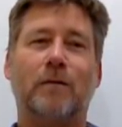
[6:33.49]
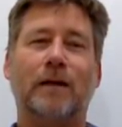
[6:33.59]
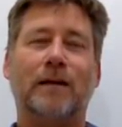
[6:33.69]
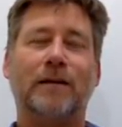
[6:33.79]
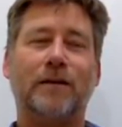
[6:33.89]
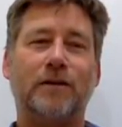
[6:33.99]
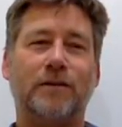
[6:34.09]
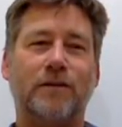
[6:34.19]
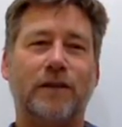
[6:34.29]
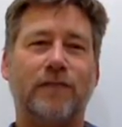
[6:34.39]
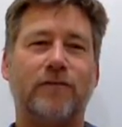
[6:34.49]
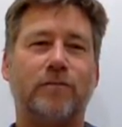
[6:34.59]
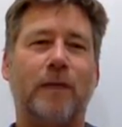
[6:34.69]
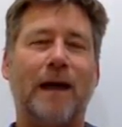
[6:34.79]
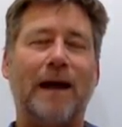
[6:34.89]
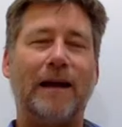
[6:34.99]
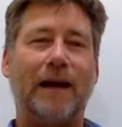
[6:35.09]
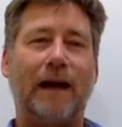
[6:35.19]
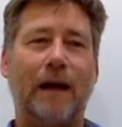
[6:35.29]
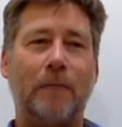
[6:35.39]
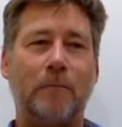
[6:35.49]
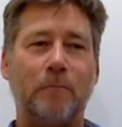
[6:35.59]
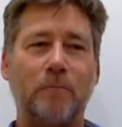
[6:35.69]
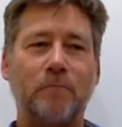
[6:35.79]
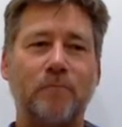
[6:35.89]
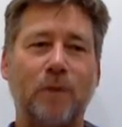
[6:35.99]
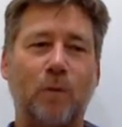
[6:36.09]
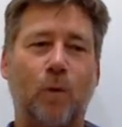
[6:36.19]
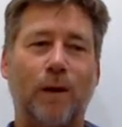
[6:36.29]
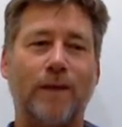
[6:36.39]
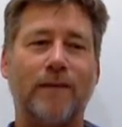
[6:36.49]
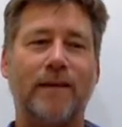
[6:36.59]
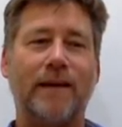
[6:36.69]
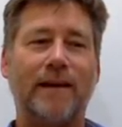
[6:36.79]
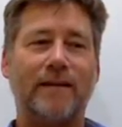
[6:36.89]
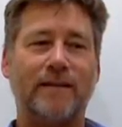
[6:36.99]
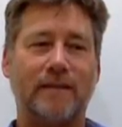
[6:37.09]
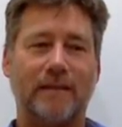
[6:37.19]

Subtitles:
Well, you'd have to buy one of the...